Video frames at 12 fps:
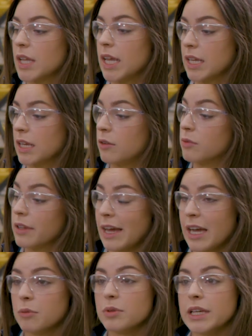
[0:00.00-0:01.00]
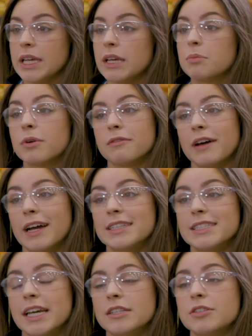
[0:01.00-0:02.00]
It can reliably
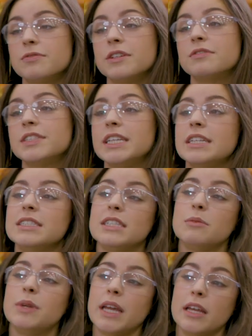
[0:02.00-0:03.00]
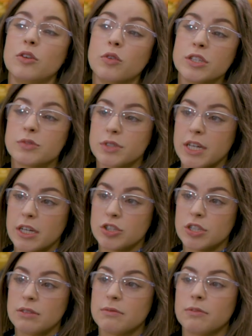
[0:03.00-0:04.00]
provide 10 to 15 dBA noise
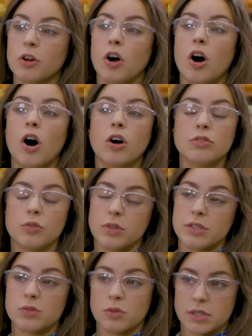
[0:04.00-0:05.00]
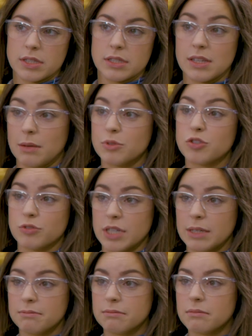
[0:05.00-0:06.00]
reduction for all noise sources
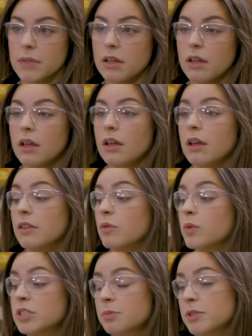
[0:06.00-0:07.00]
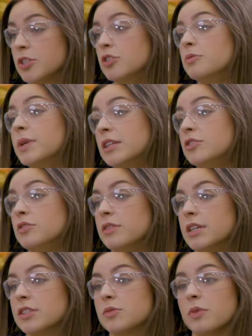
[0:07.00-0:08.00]
upstream. And the WhisperTube can do
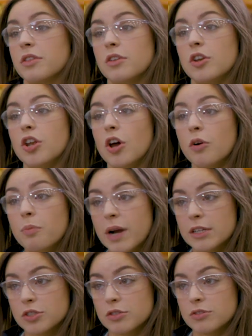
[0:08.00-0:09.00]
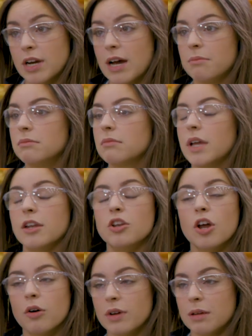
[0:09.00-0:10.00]
this with no pressure drop and
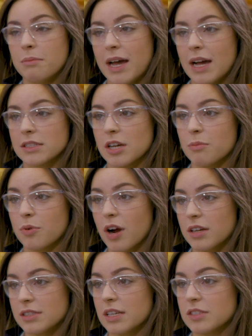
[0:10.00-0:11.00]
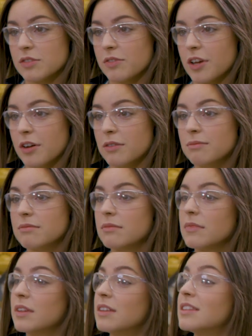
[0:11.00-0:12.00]
no impact on process flow.
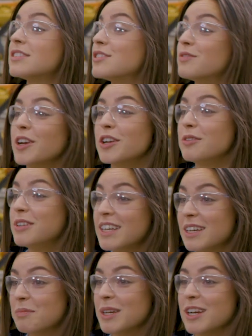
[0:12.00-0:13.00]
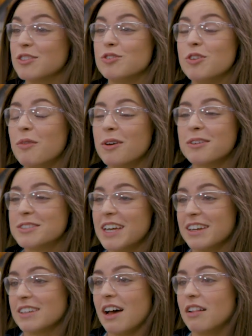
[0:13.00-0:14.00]
And this is very unique because no other
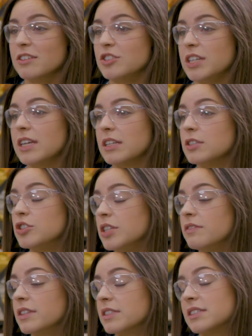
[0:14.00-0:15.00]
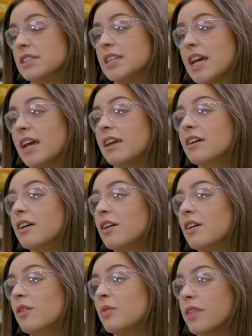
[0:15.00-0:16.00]
technology can achieve this today
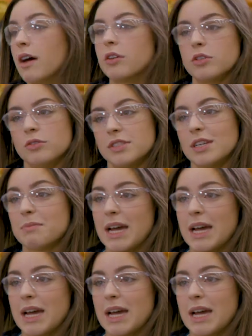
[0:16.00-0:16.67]
without acoustic